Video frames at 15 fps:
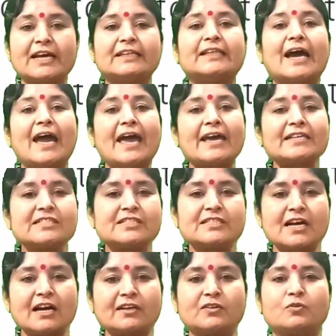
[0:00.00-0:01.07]
the
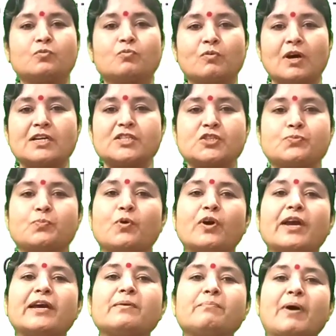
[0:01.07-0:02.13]
exact words
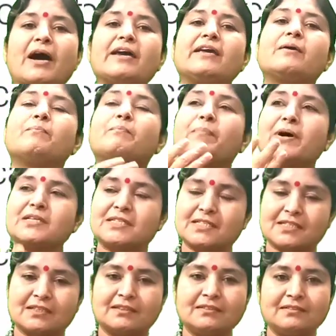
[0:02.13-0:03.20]
spoken by a
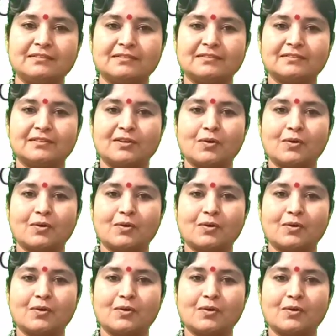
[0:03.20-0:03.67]
person,